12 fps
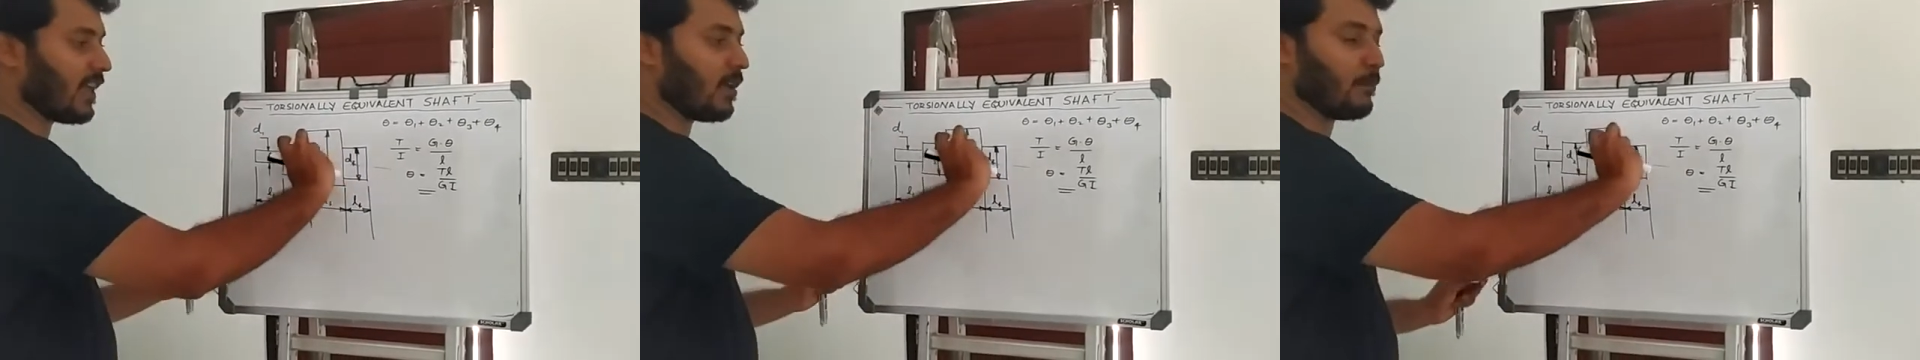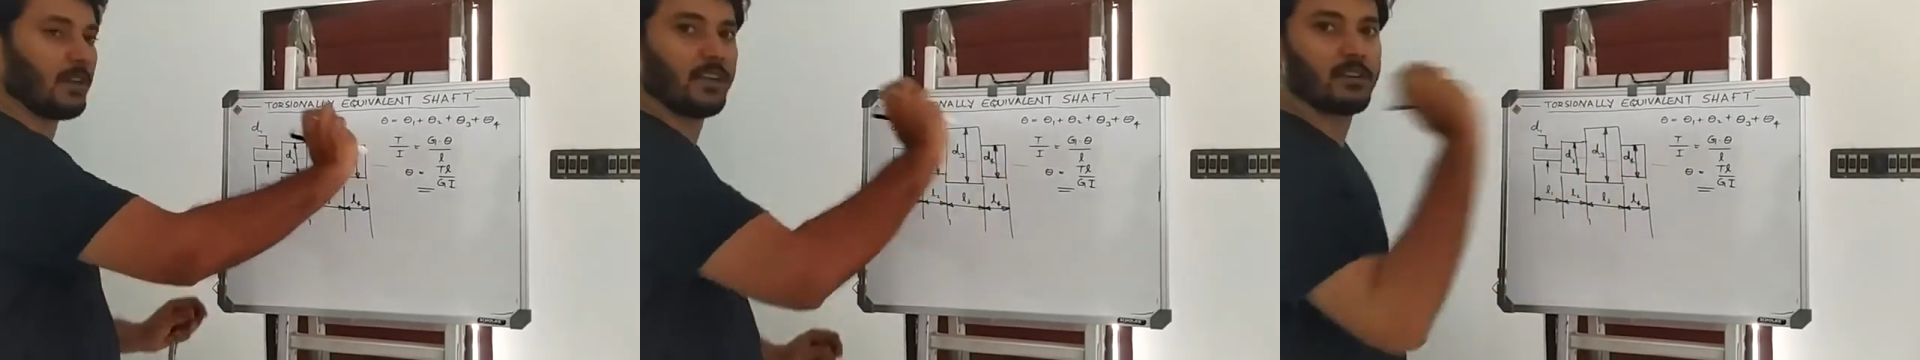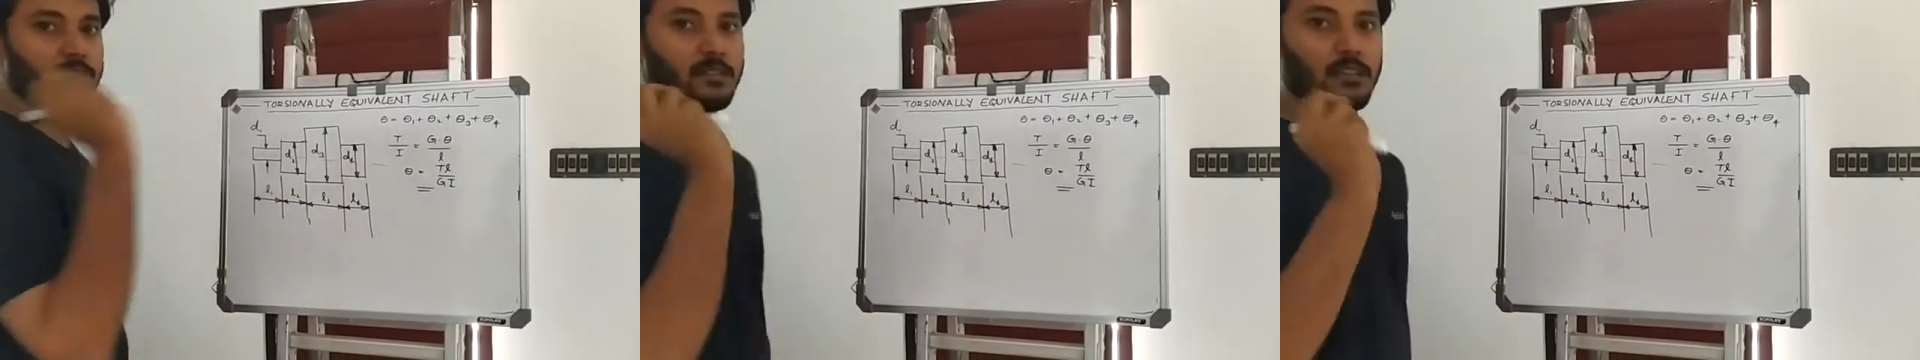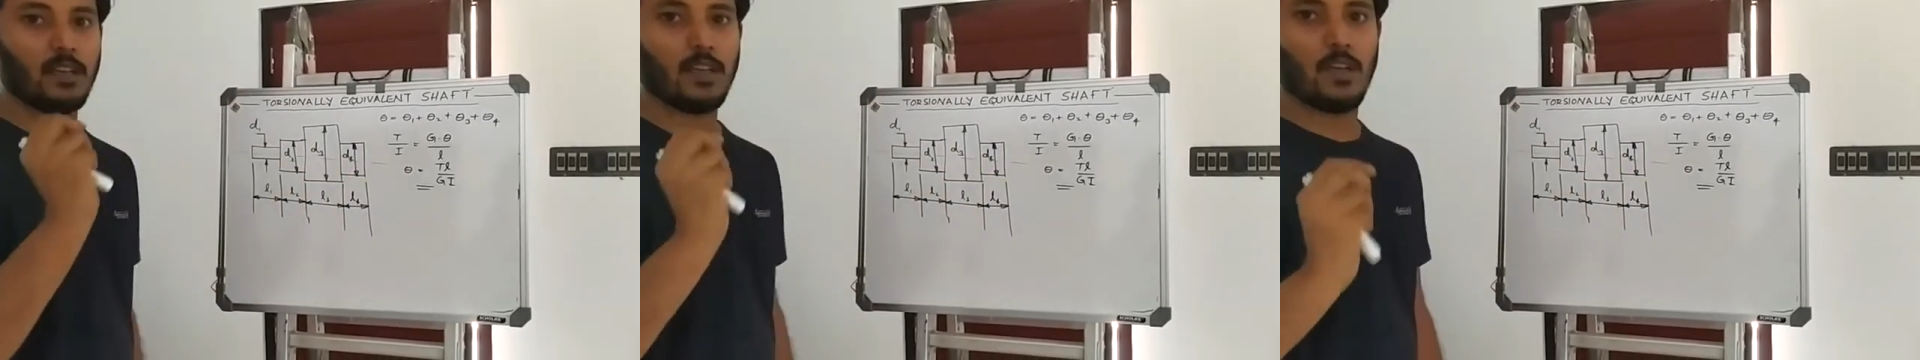
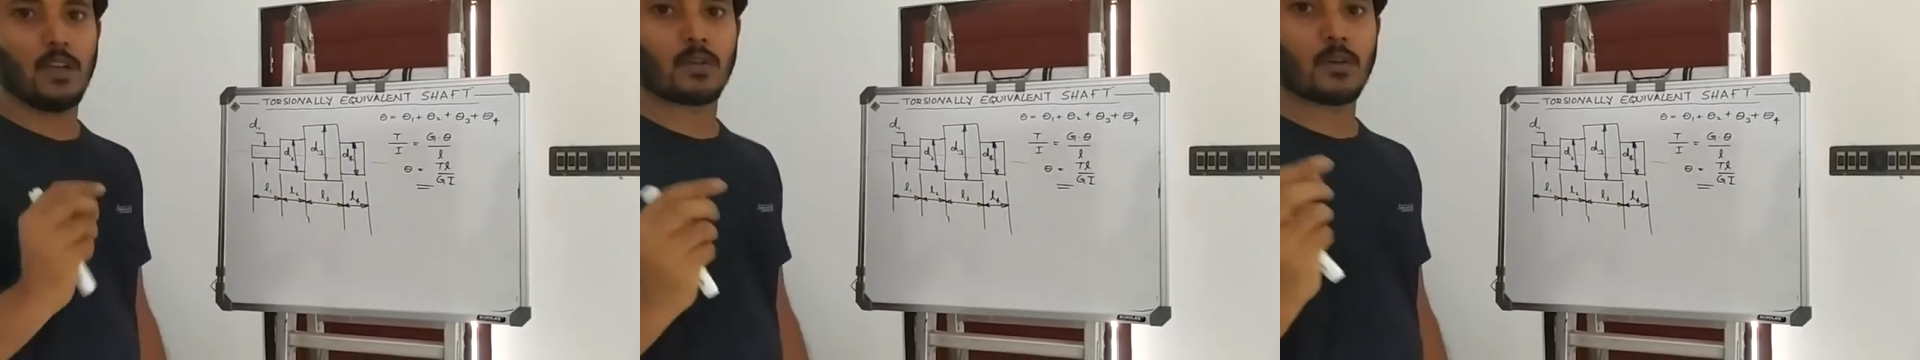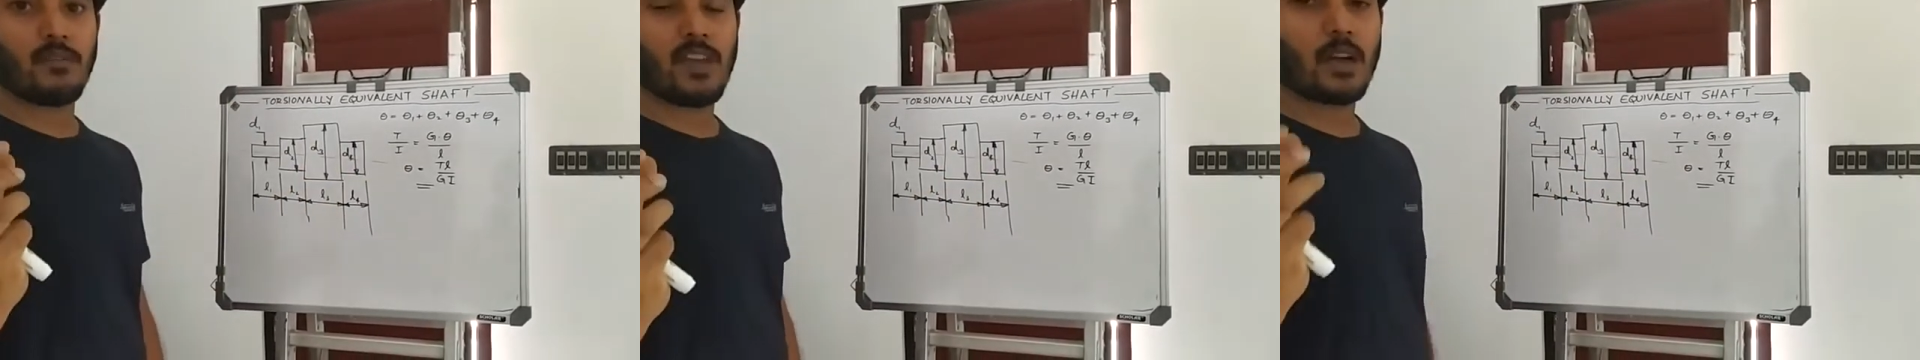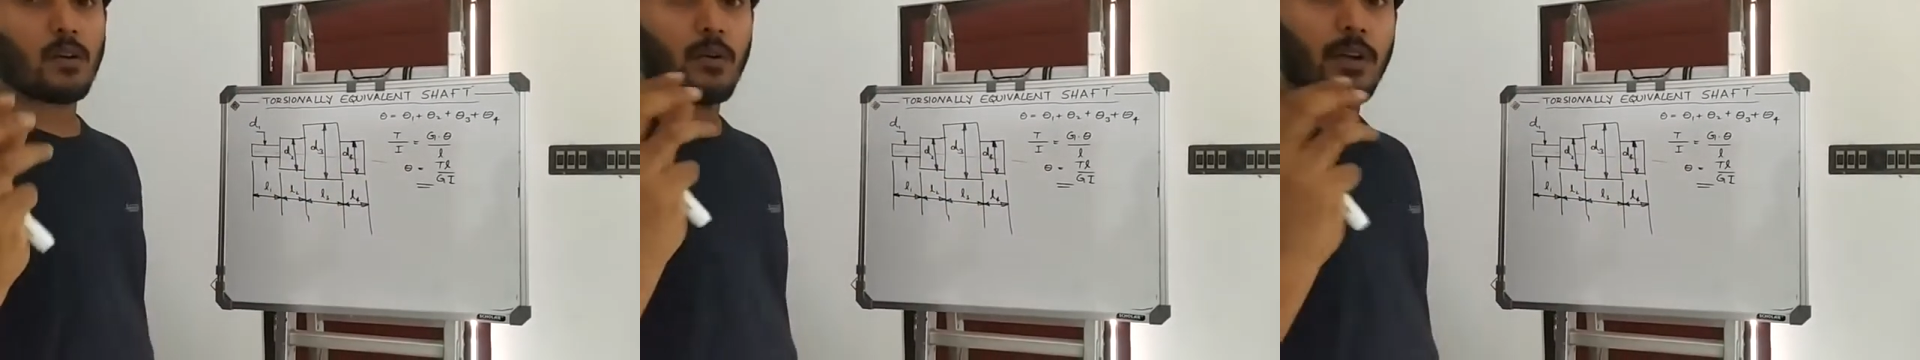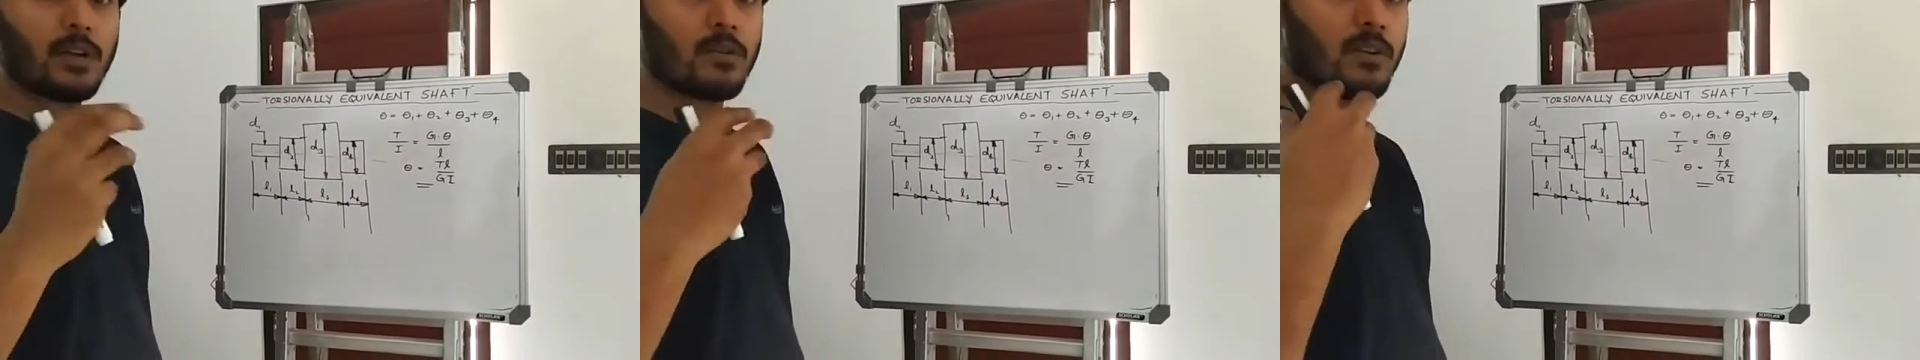diameters. So we are
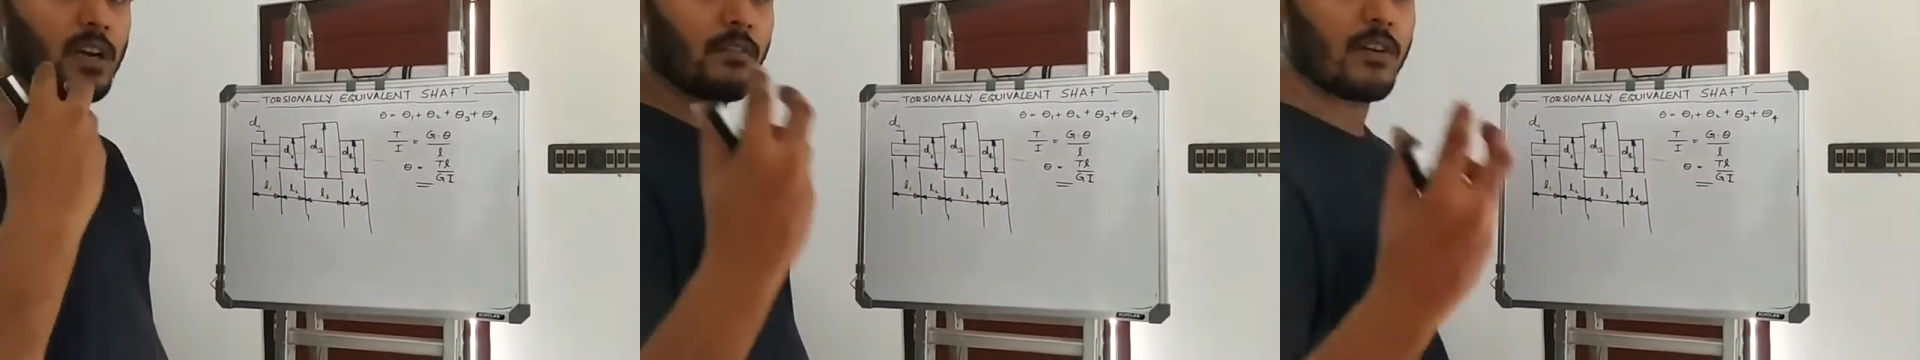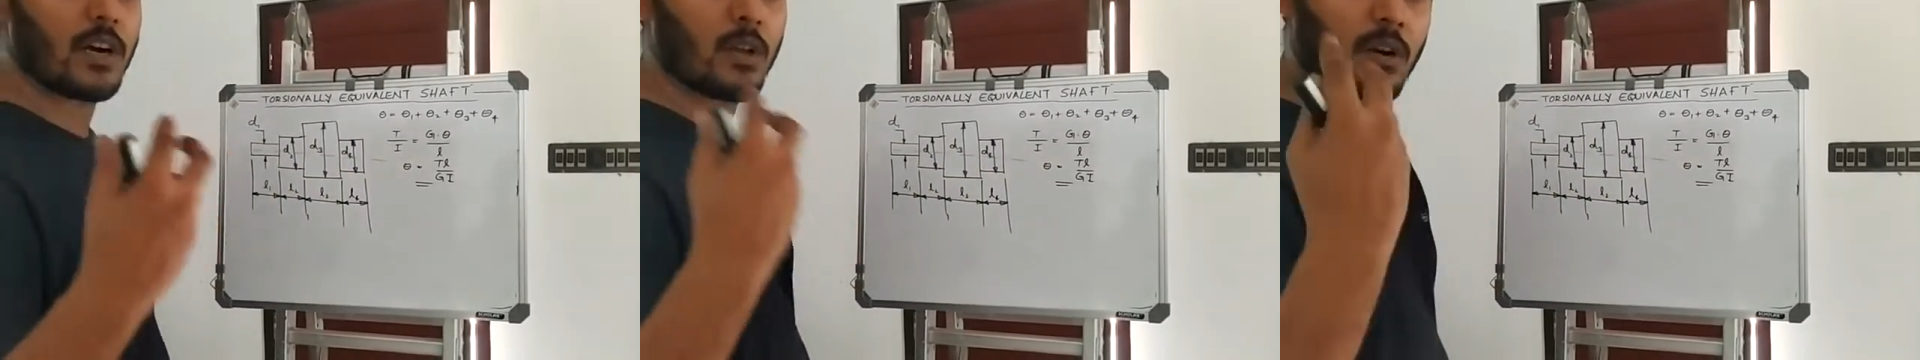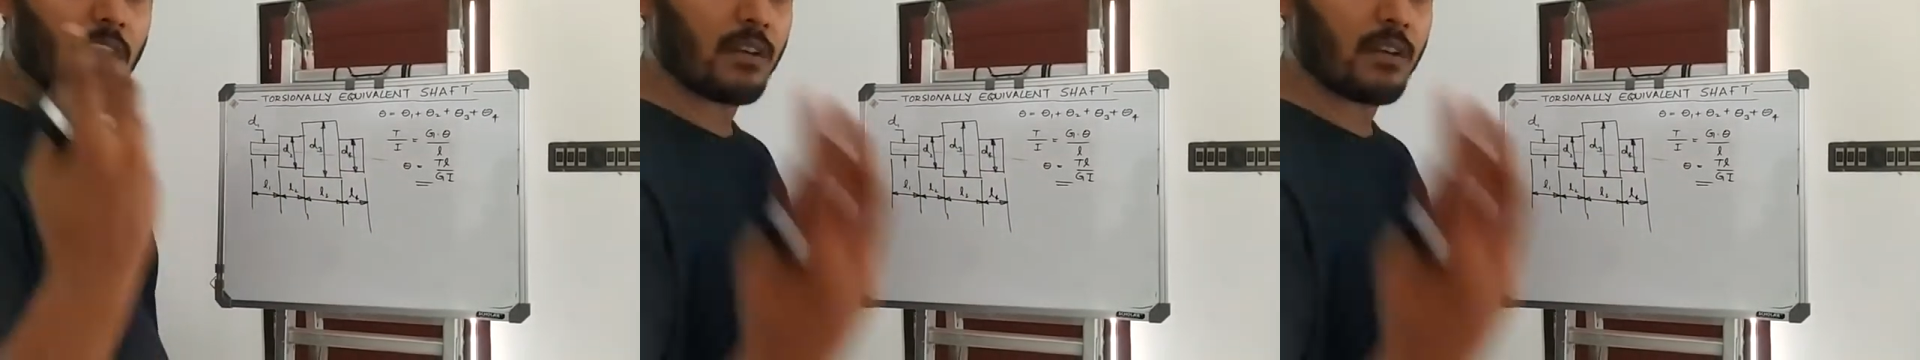going to govern or